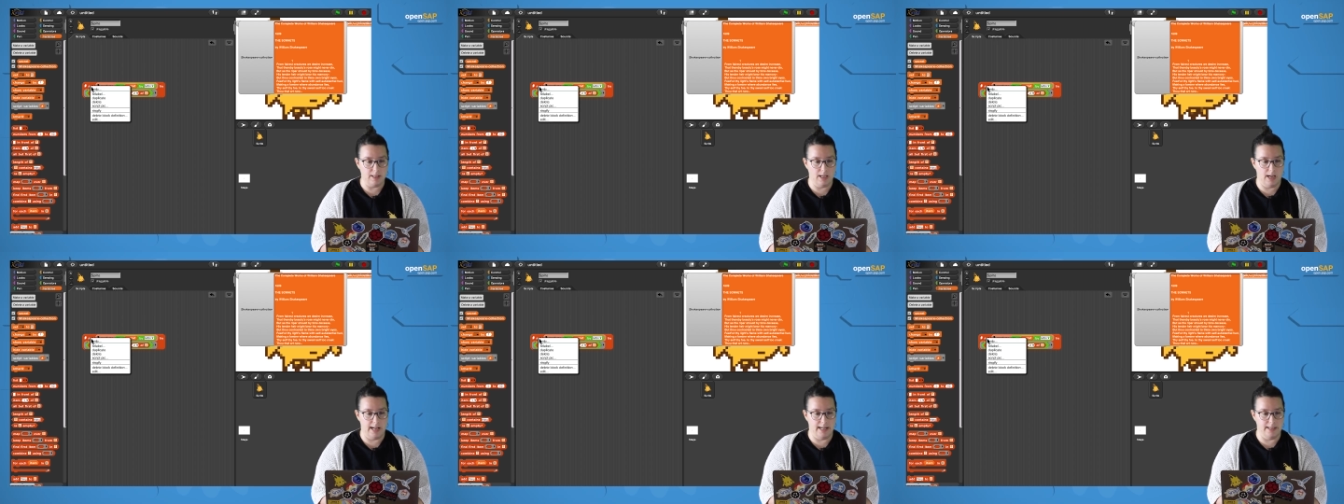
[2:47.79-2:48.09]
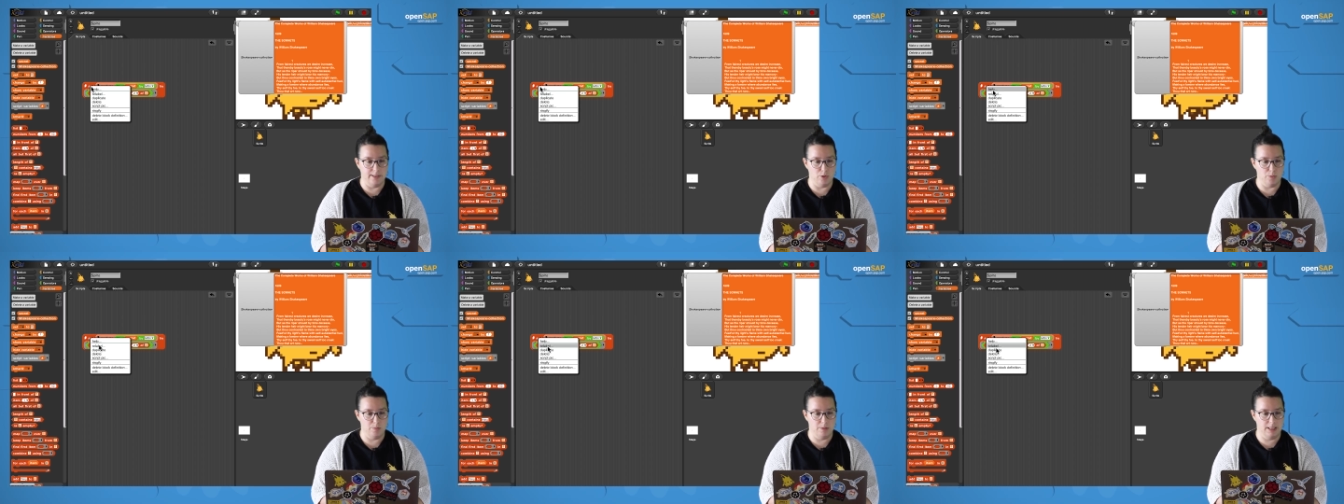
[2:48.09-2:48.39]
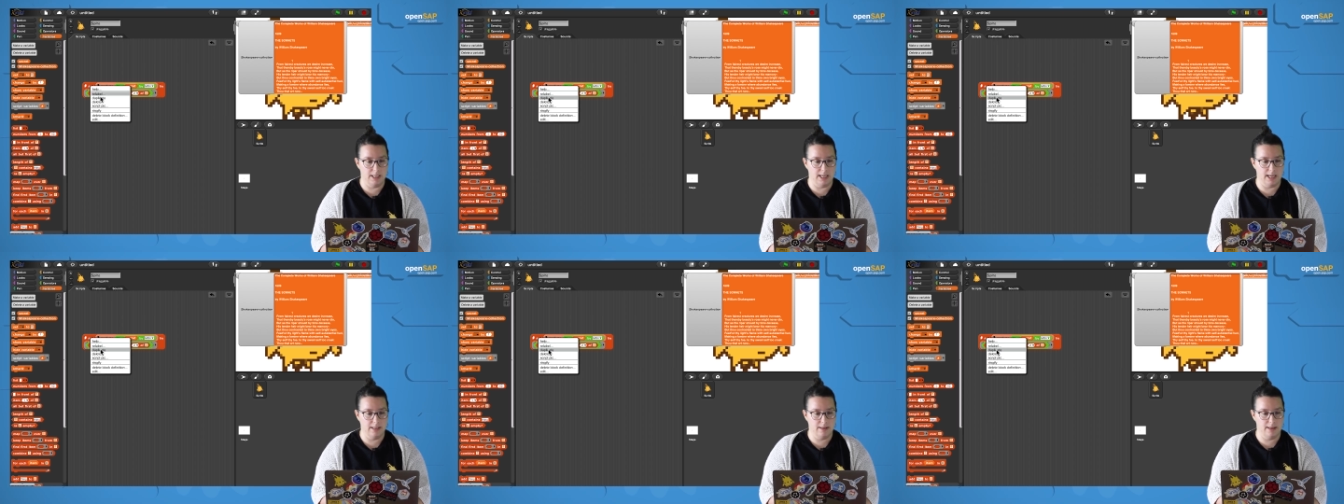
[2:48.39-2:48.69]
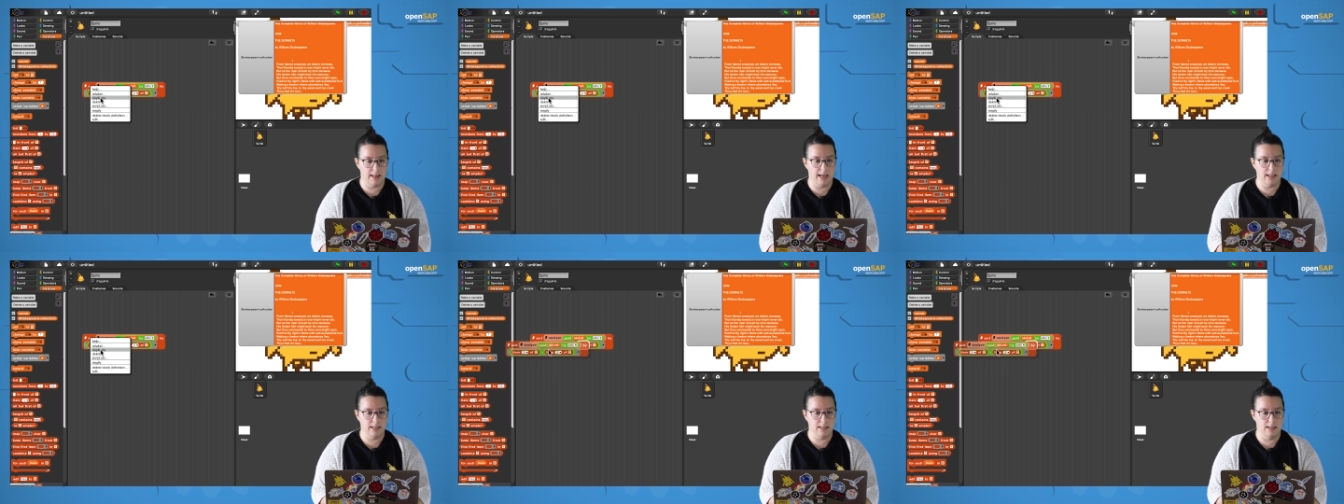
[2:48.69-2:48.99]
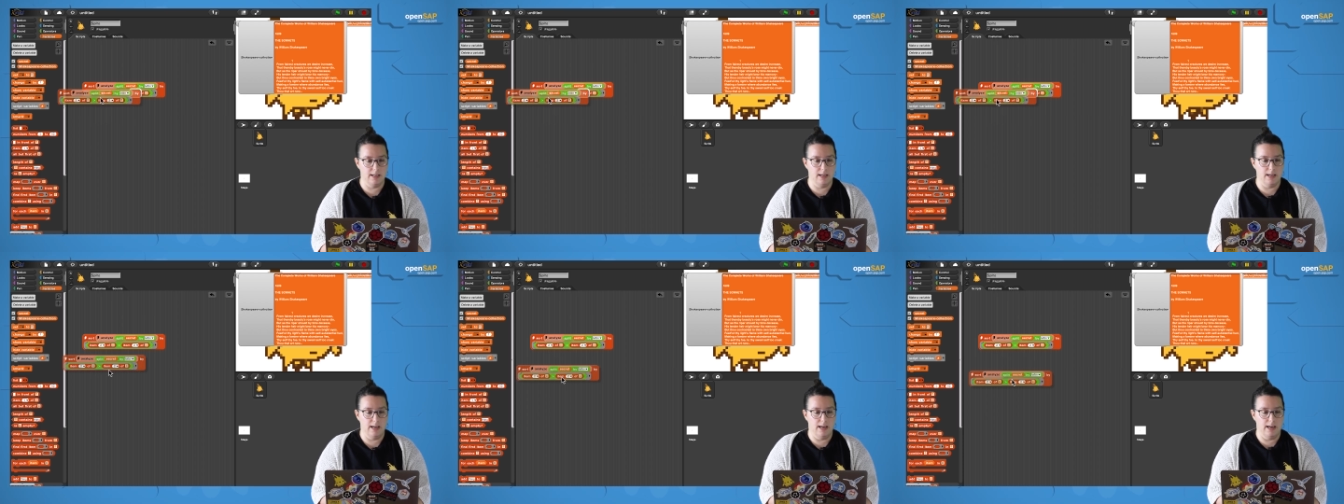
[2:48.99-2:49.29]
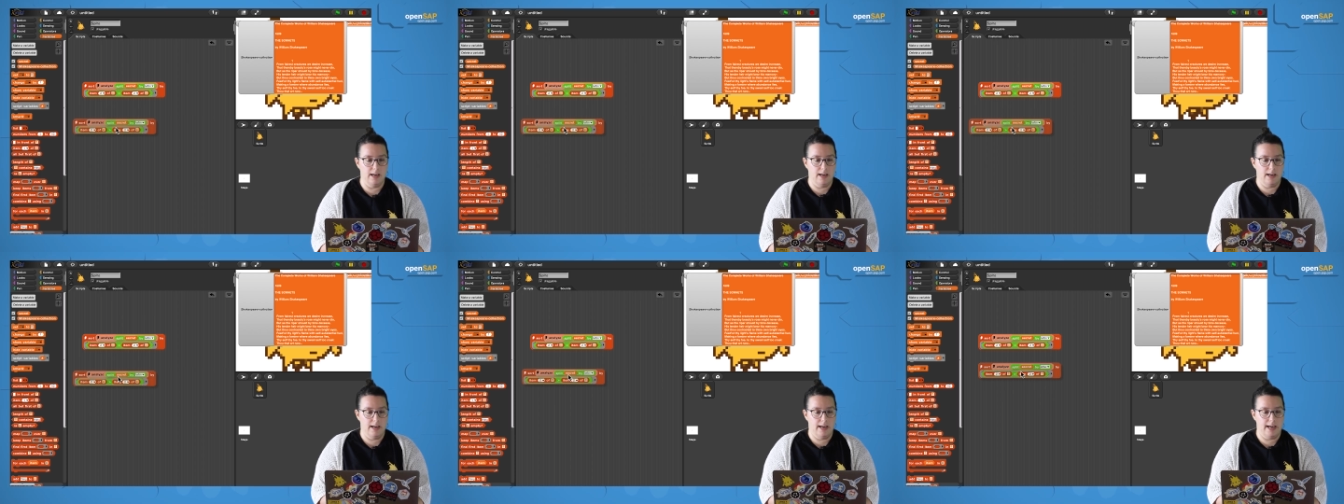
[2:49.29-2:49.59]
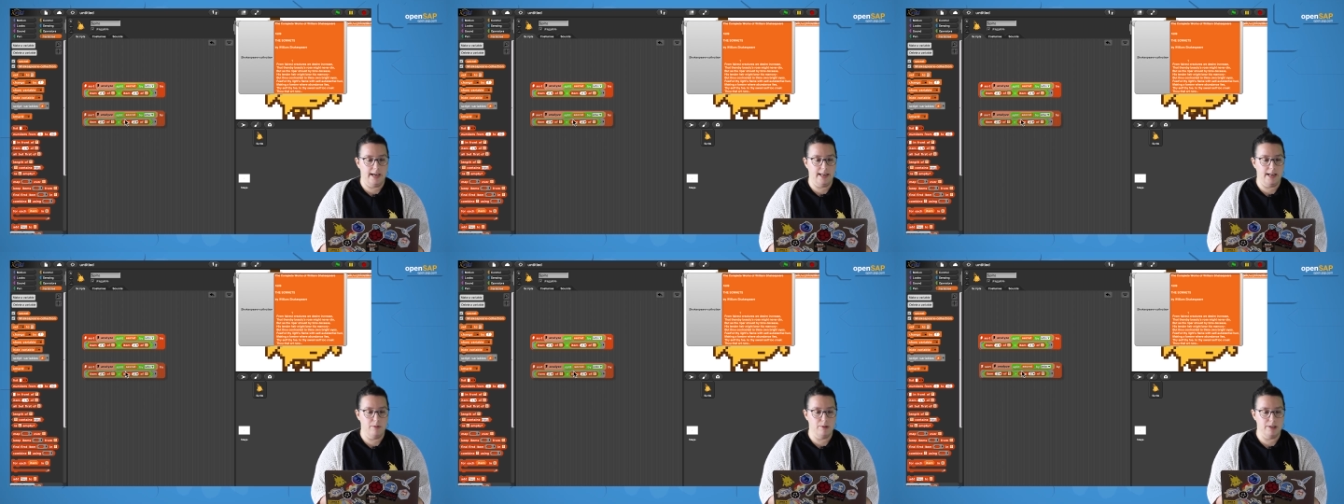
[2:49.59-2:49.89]
I'll duplicate that.
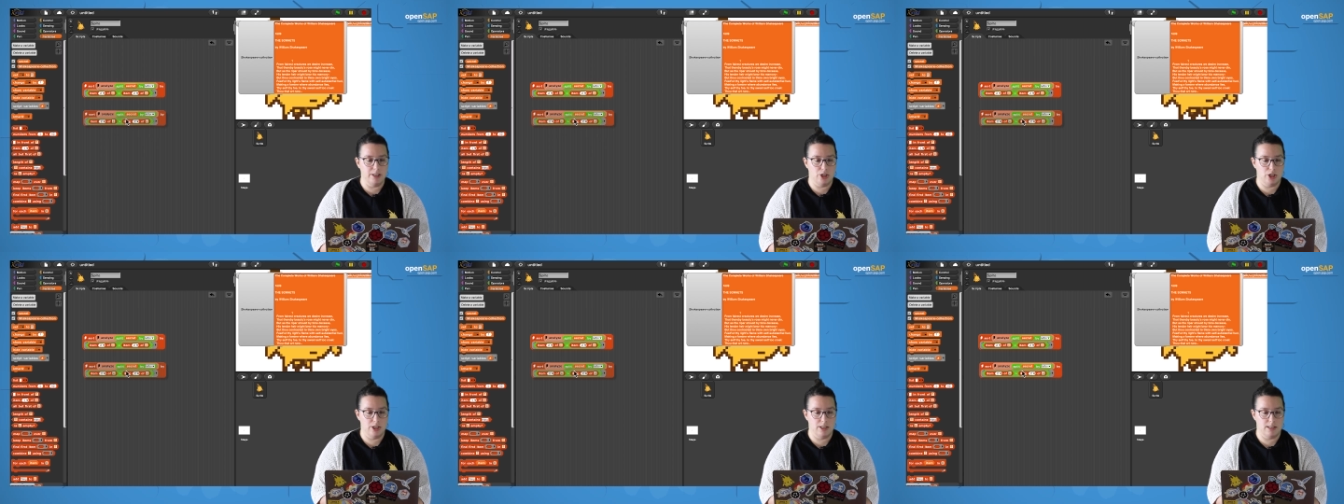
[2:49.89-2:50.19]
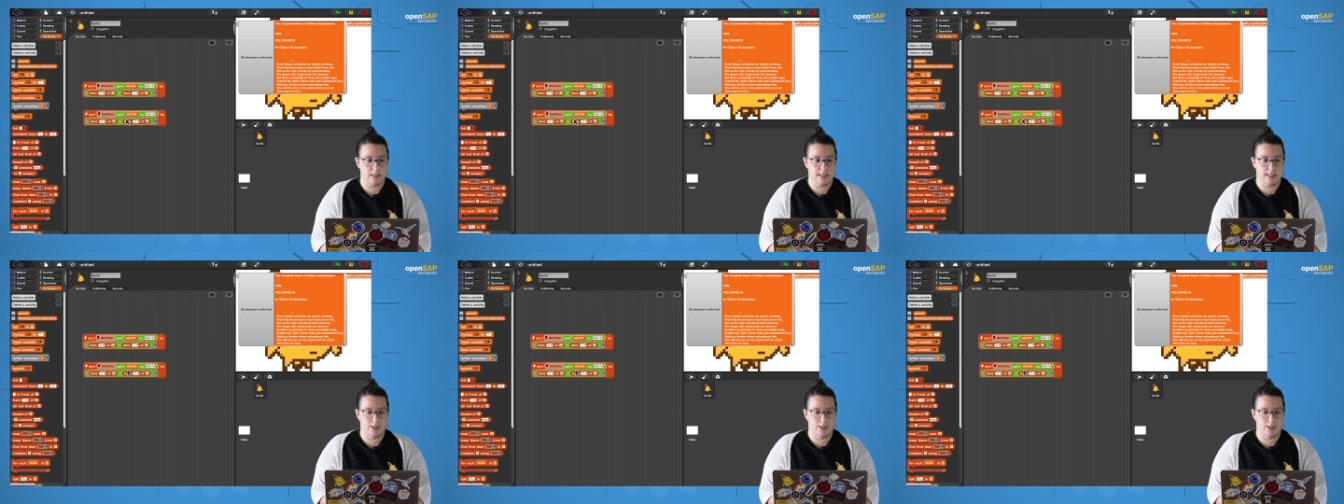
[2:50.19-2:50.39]
And I will just